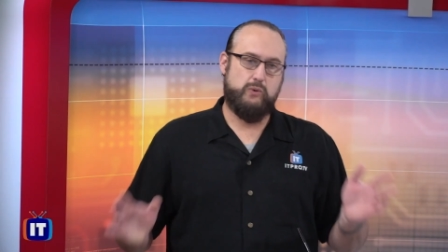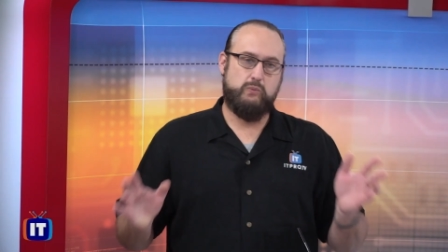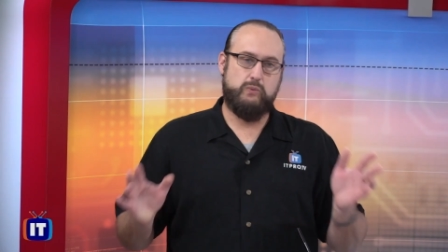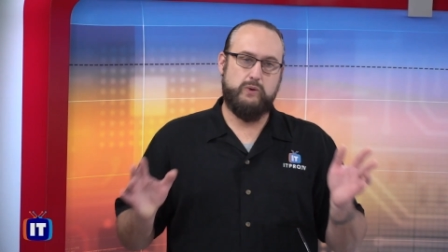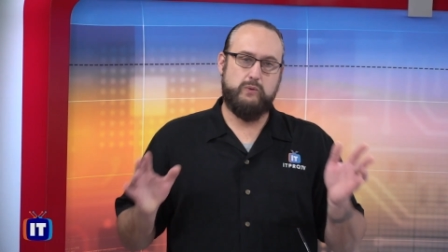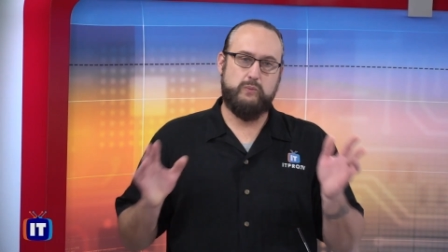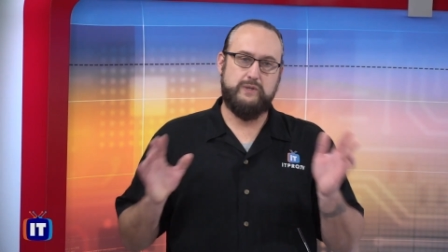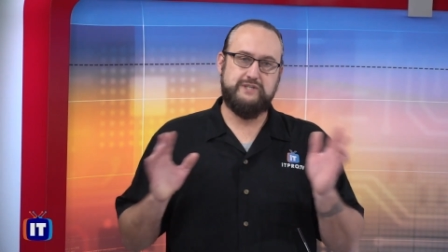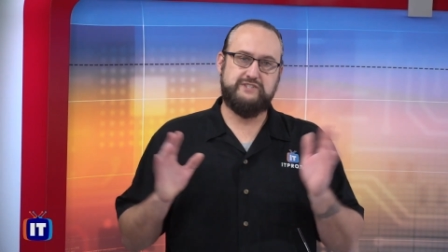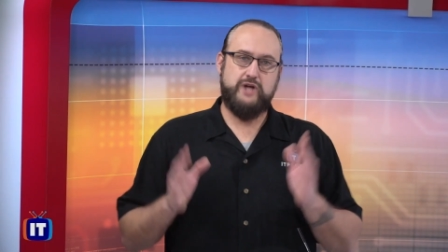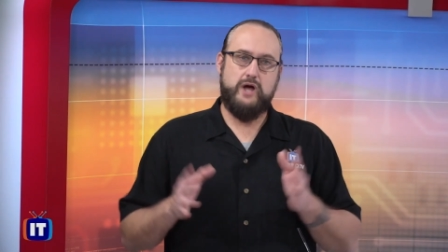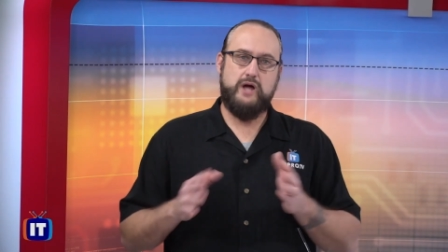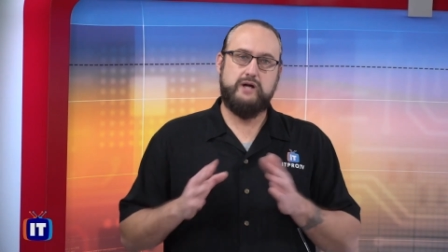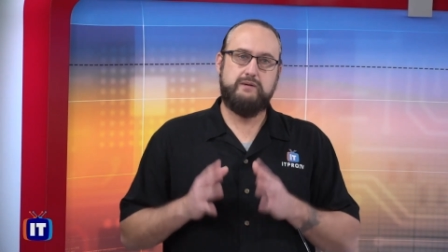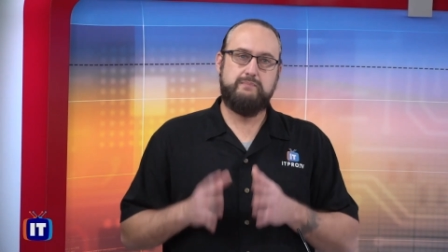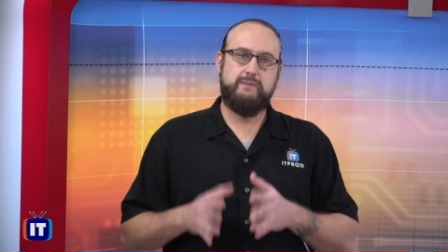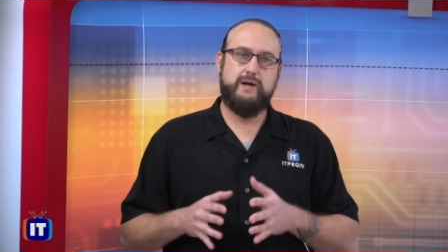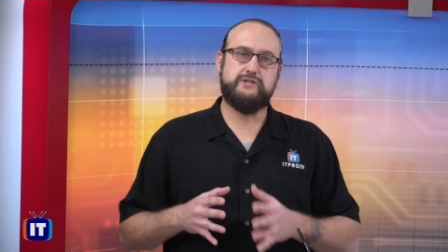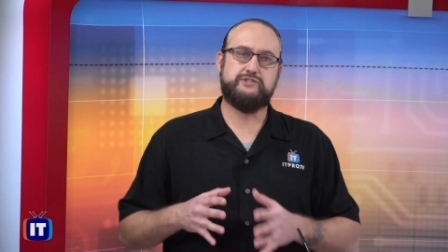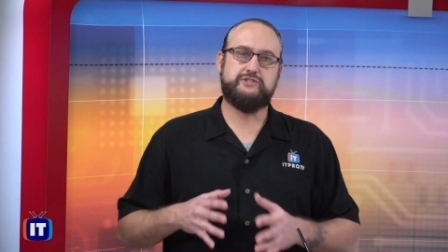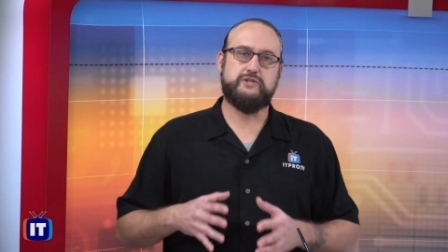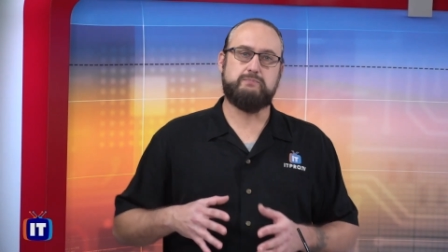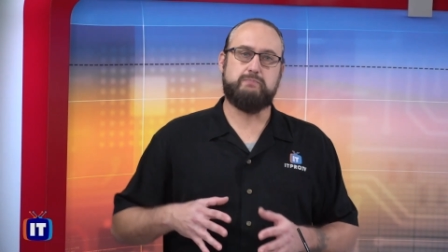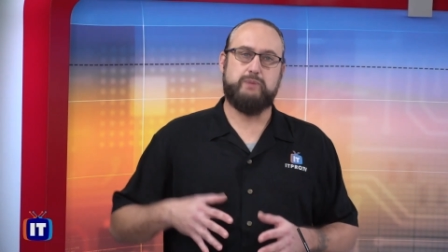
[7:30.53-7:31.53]
when we talk
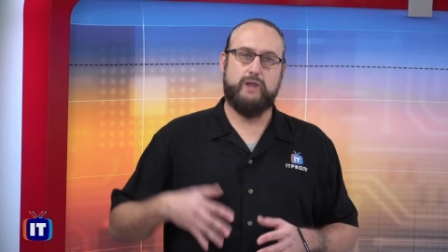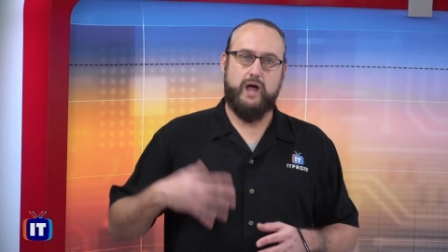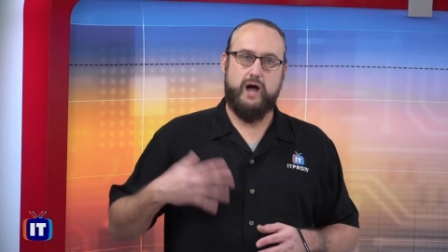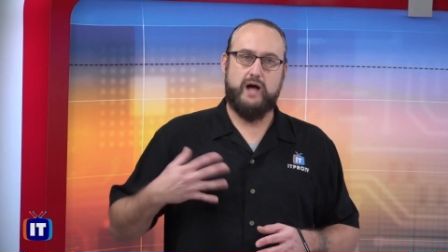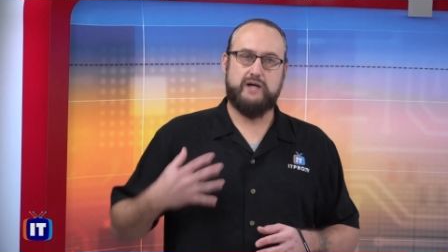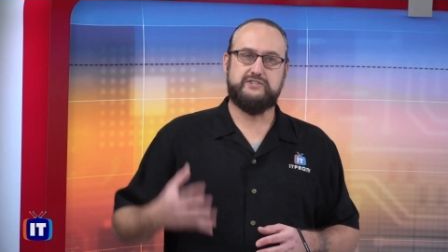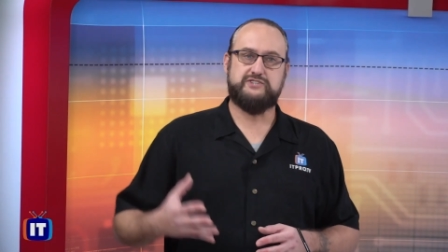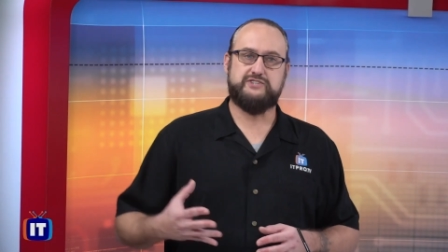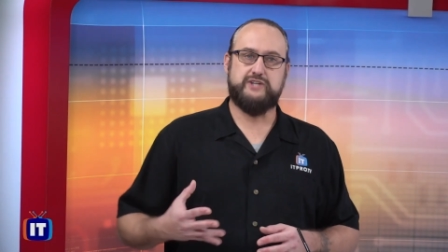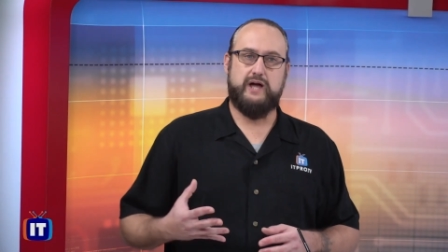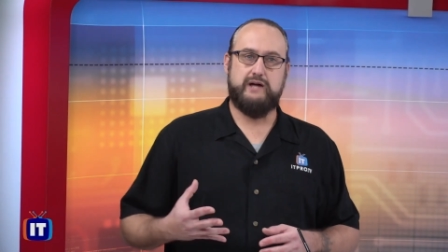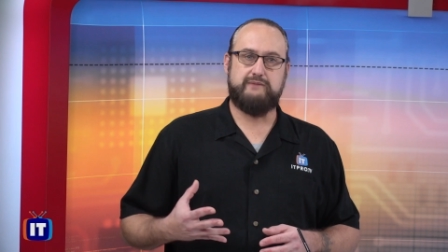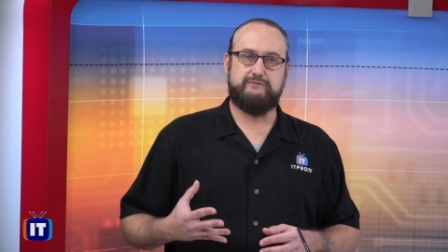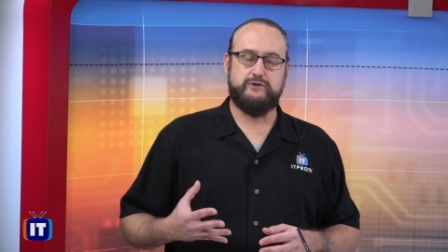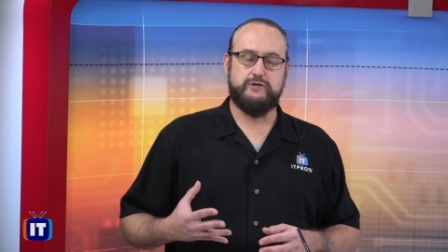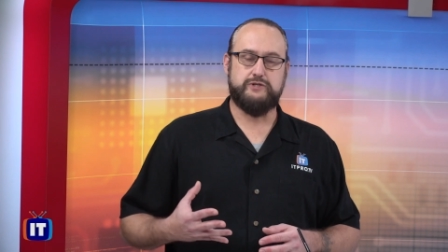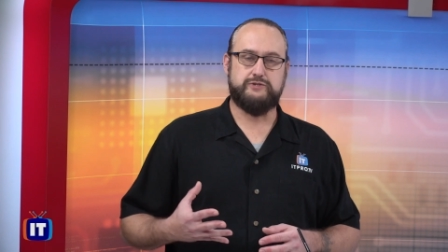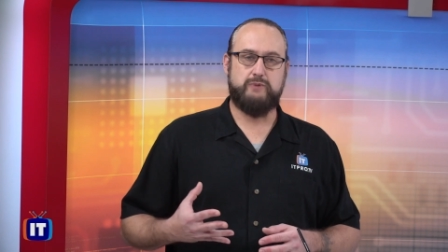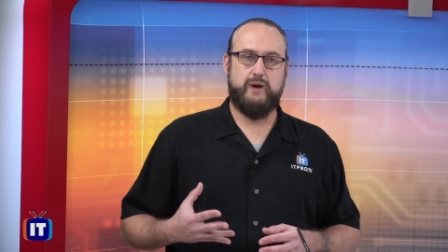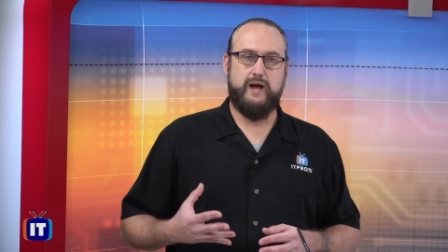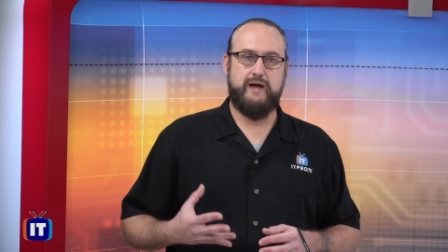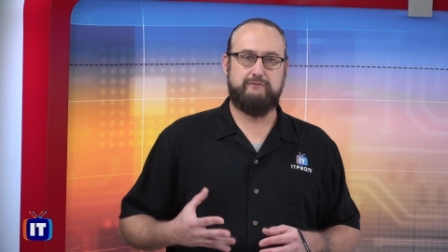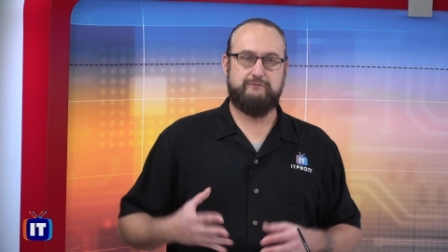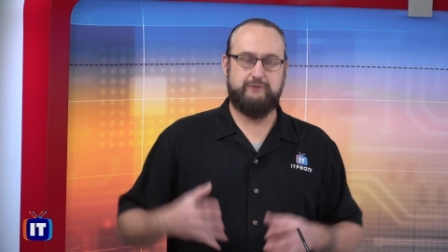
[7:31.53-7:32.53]
about your block ciphers,
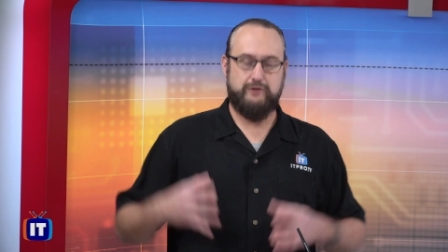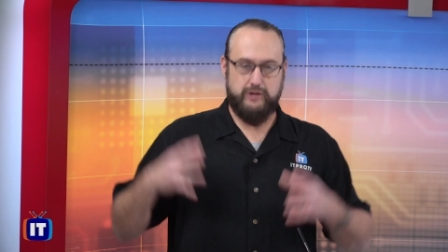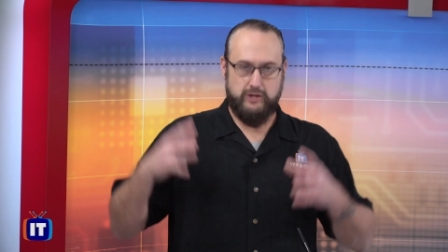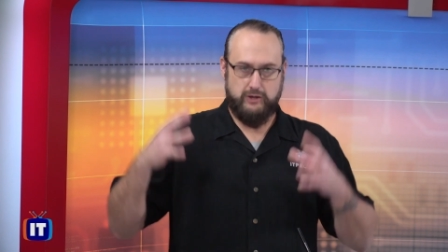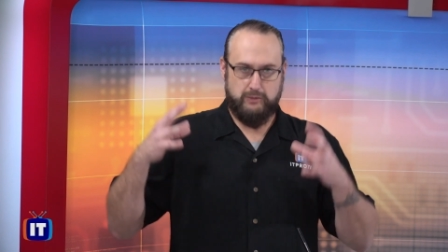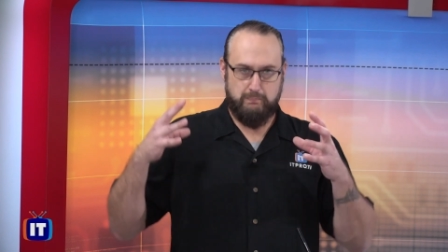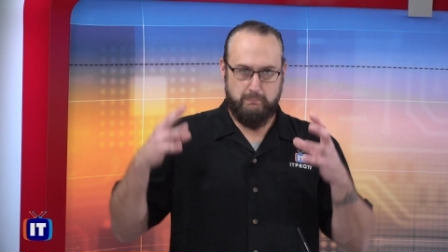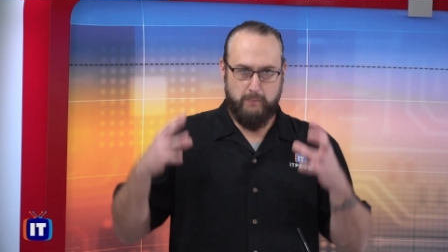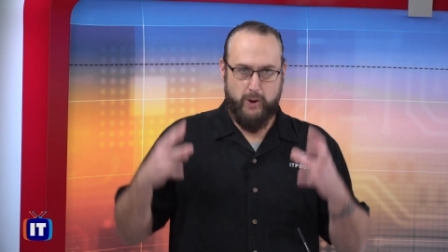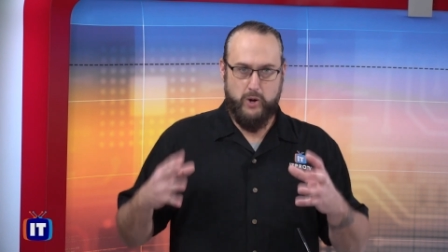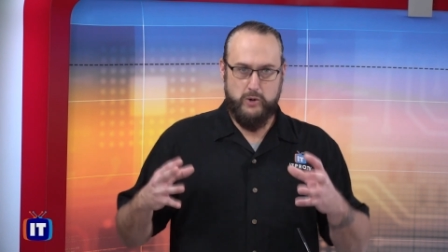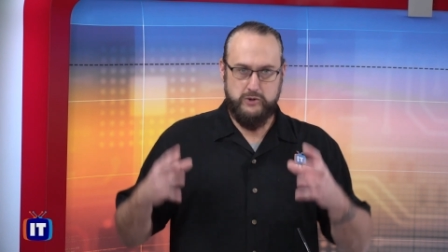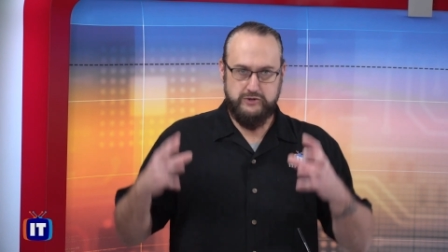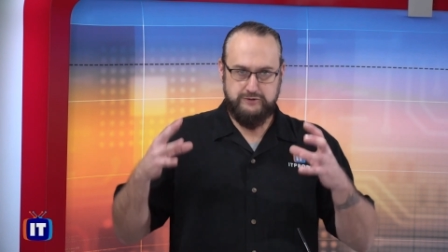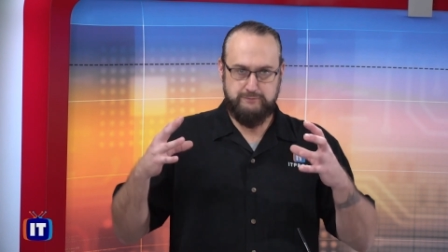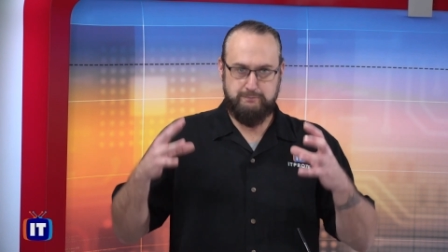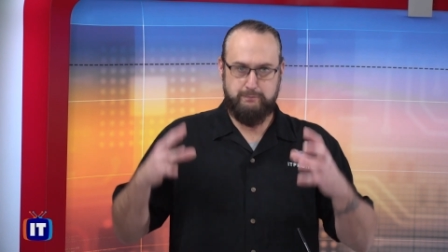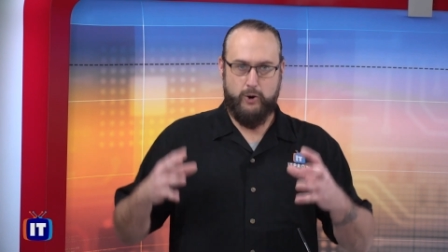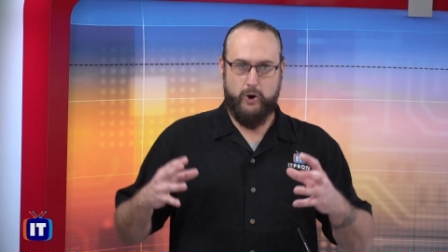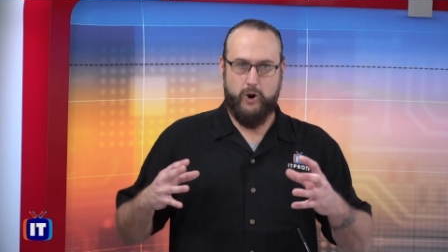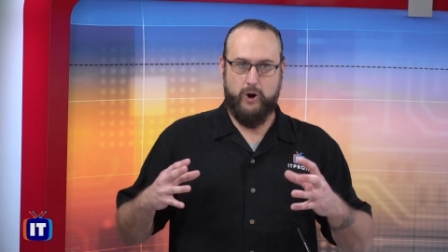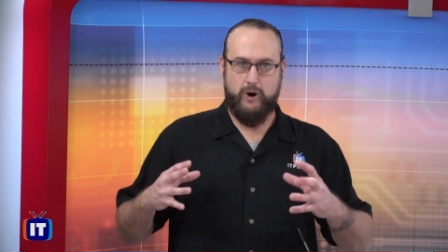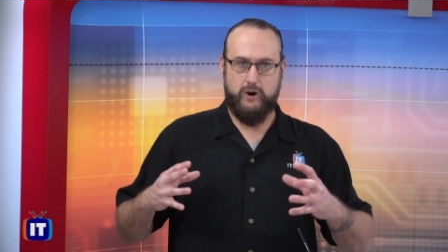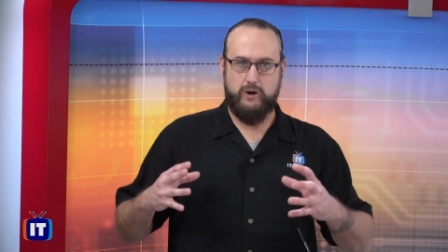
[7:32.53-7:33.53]
right, for the most
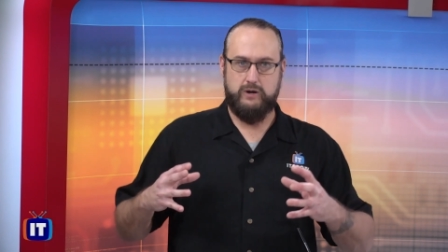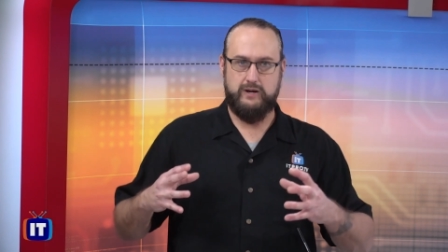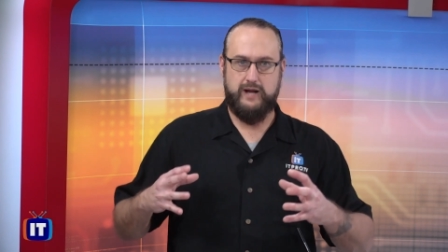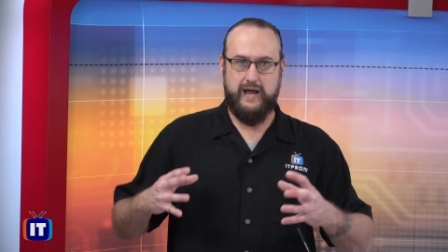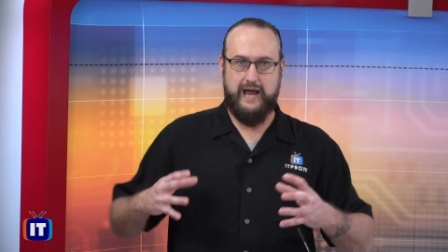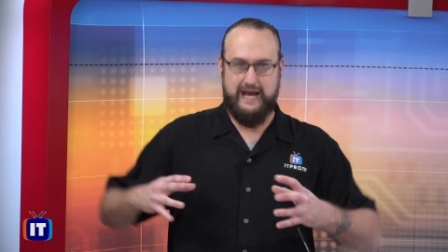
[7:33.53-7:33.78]
part,